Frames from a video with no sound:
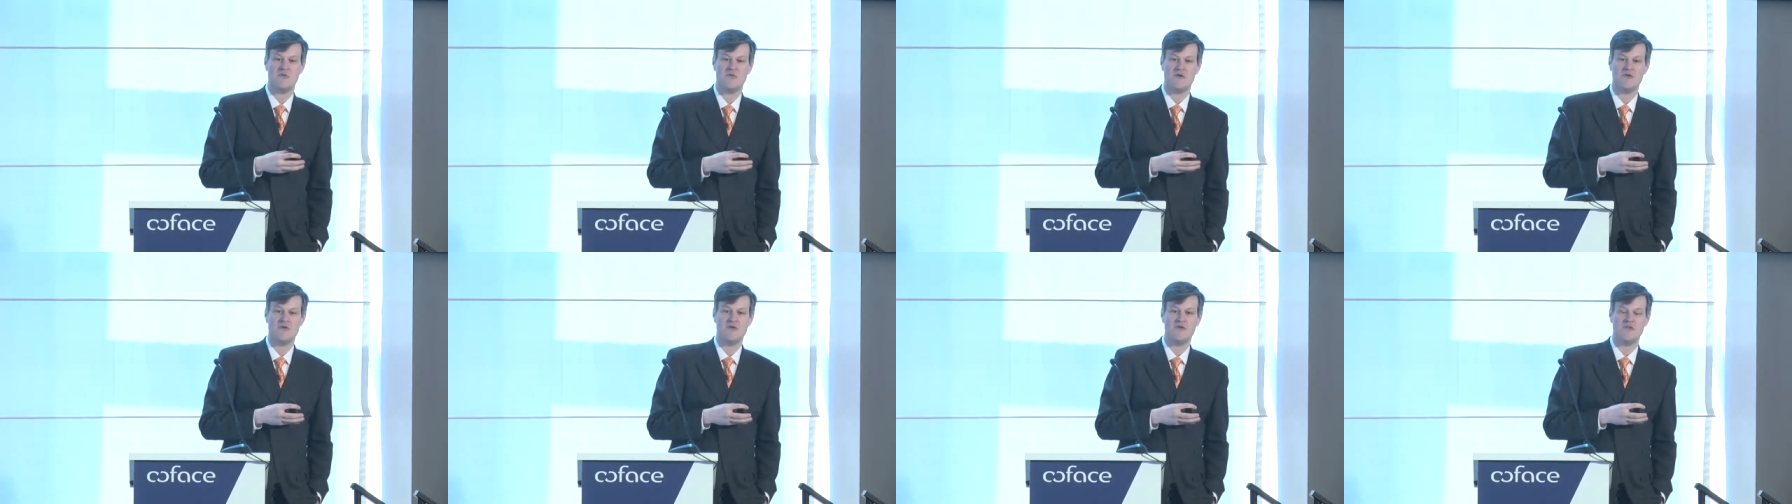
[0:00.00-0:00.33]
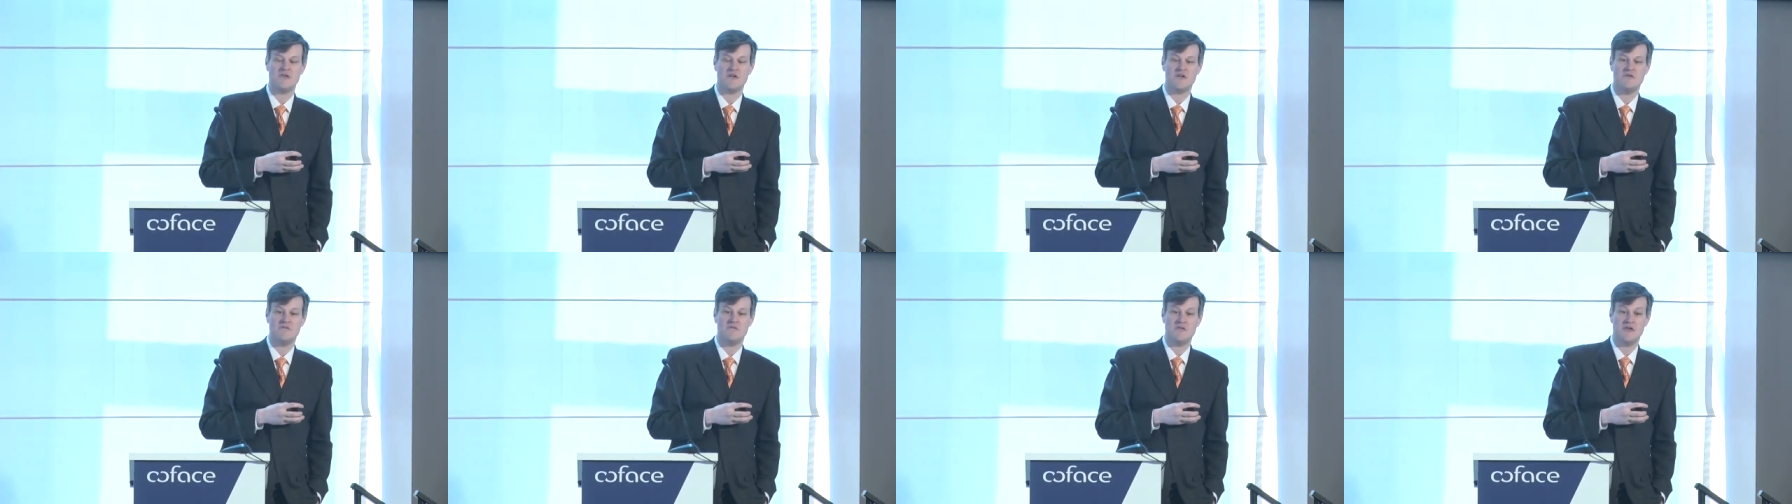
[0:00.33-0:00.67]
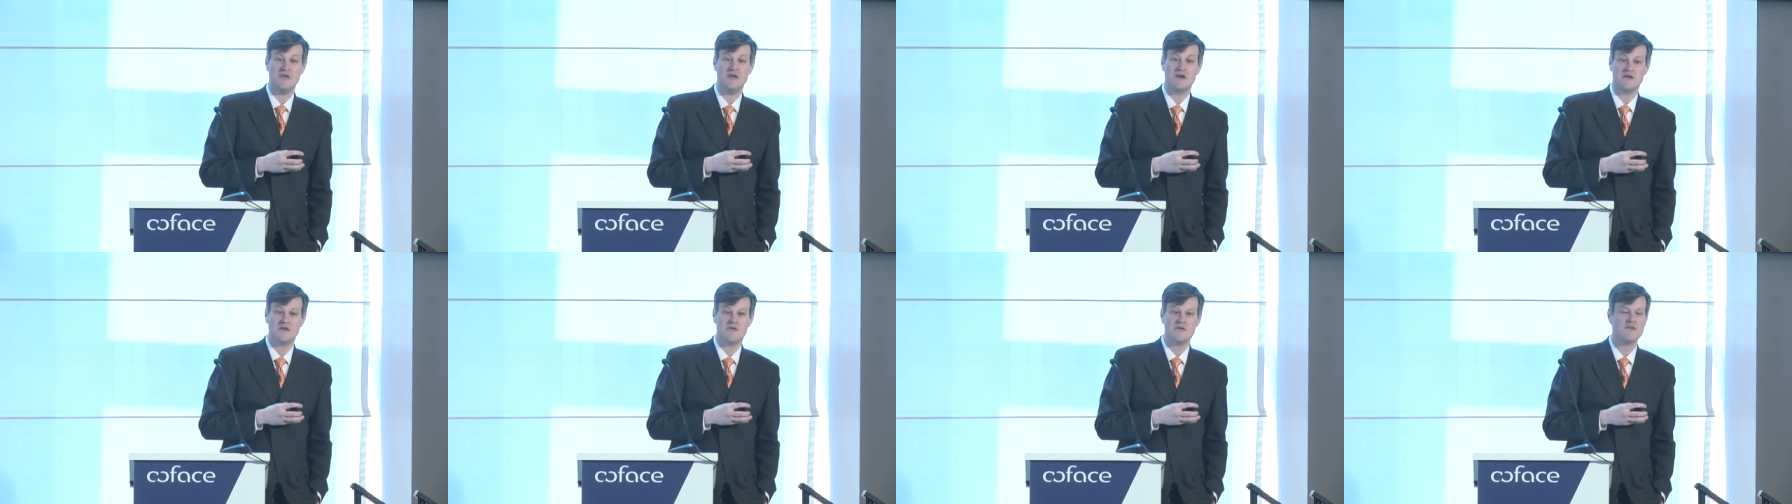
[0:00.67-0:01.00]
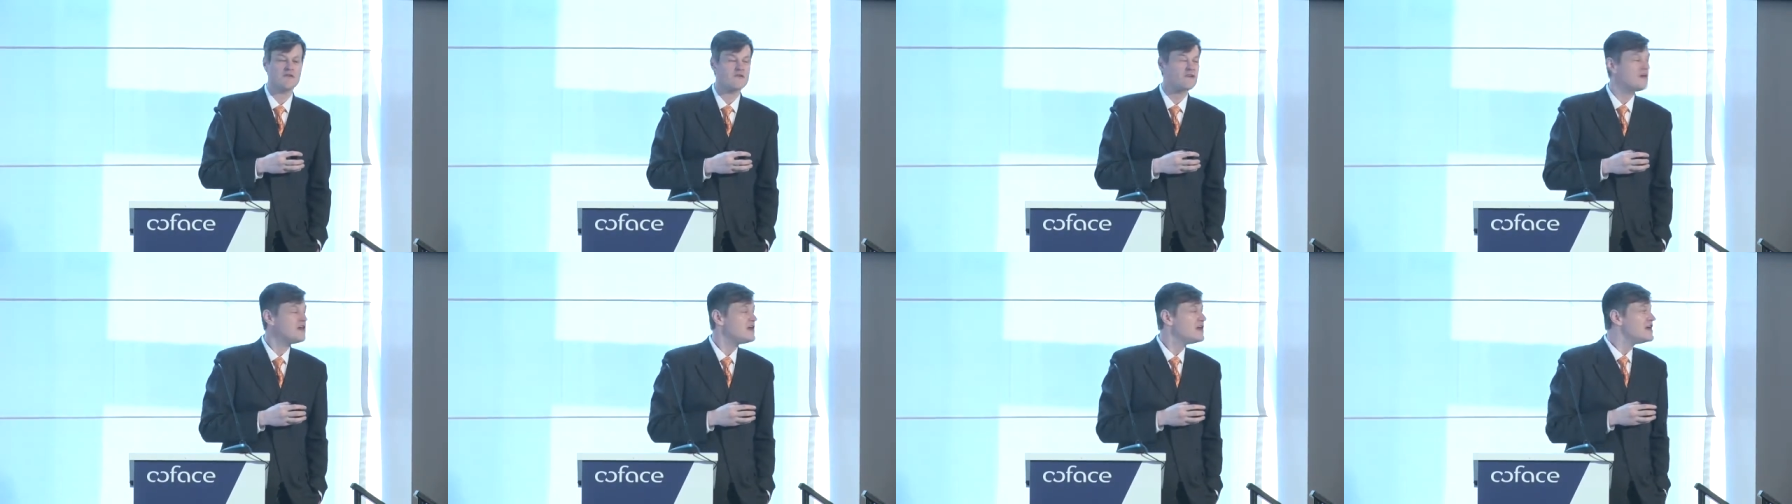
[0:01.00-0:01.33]
been using for
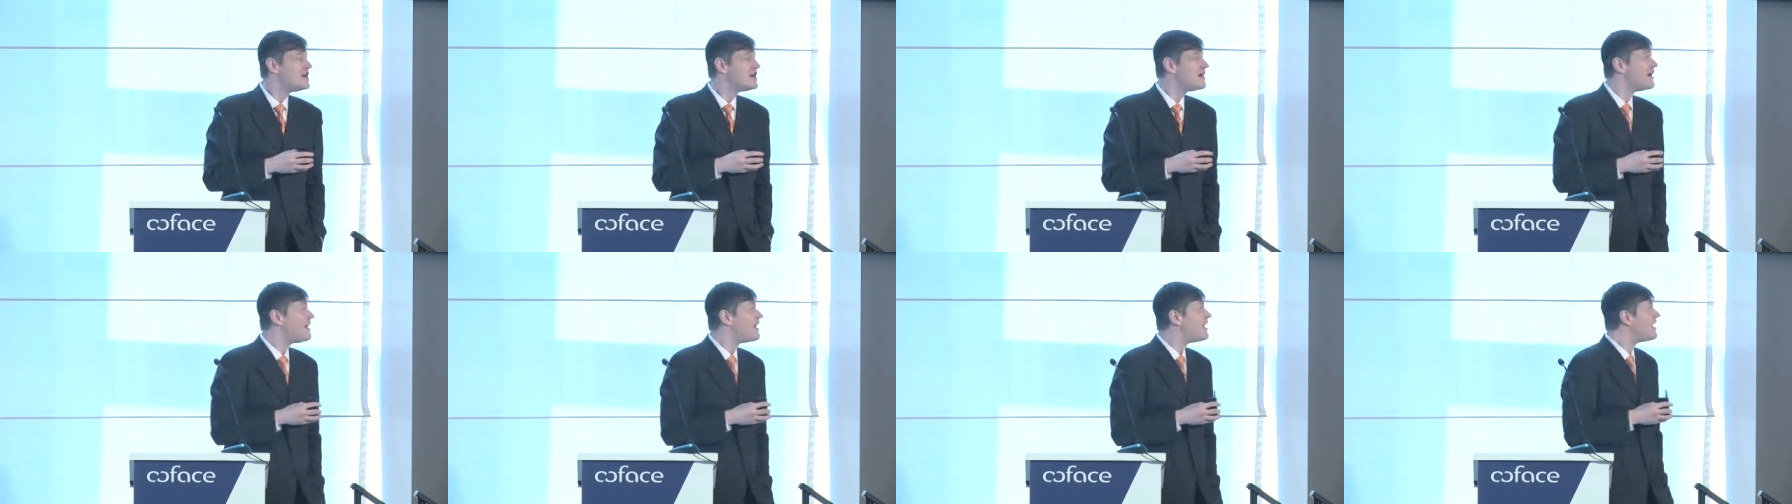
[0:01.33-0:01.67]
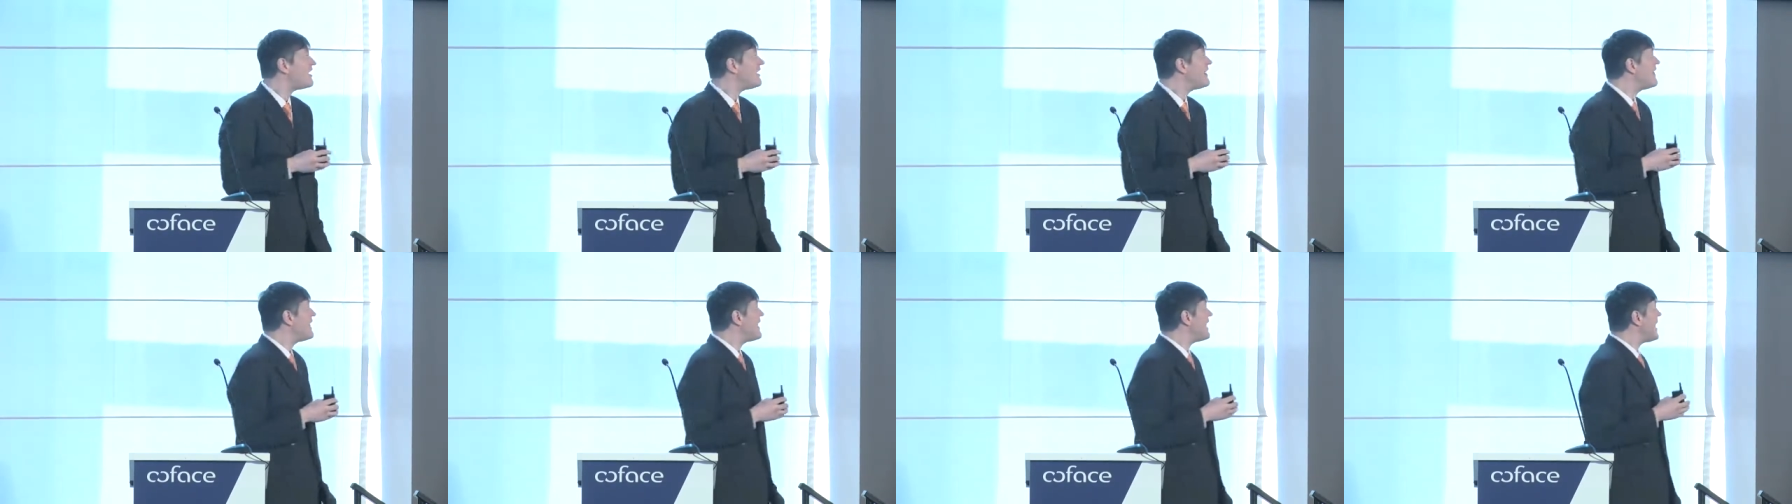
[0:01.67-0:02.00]
years. Uh,